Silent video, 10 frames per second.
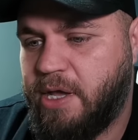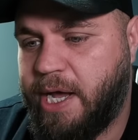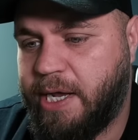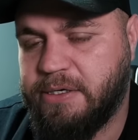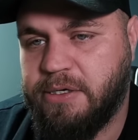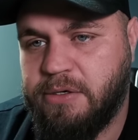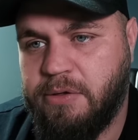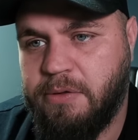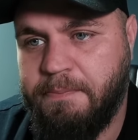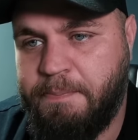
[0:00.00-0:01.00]
And
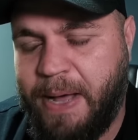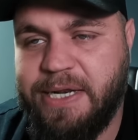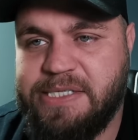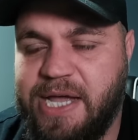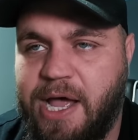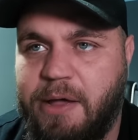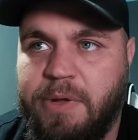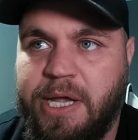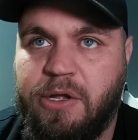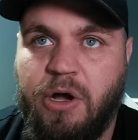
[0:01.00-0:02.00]
by the time
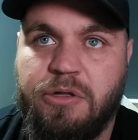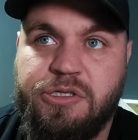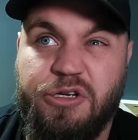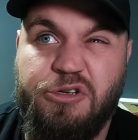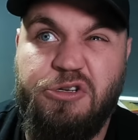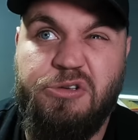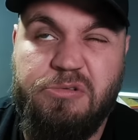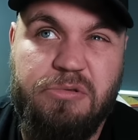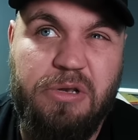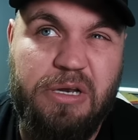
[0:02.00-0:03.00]
it got to
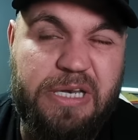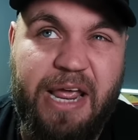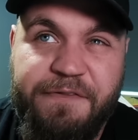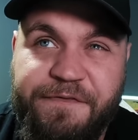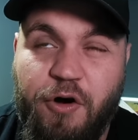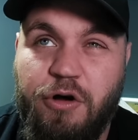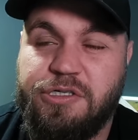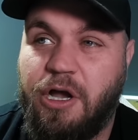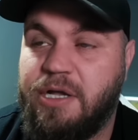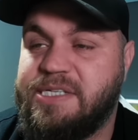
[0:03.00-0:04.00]
94
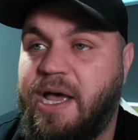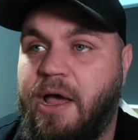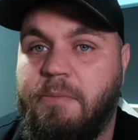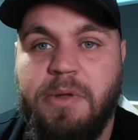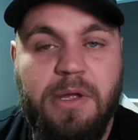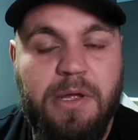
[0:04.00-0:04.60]
sort of time,